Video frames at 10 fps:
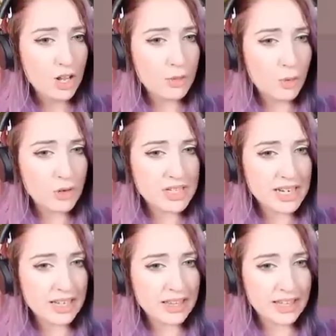
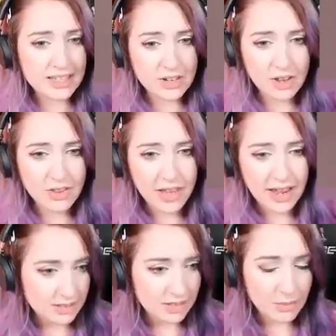mosaic thing isn't on
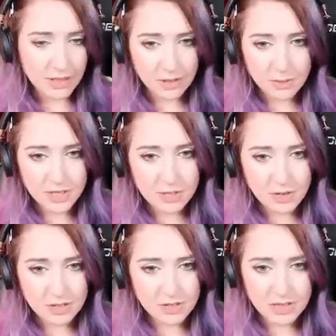there. Oh my God, we do
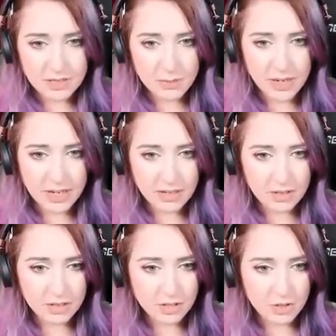also need a wee and
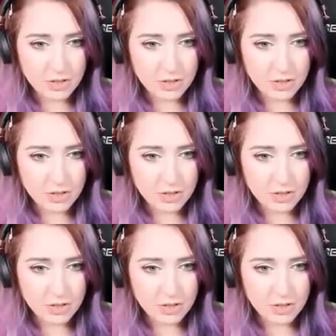to go to the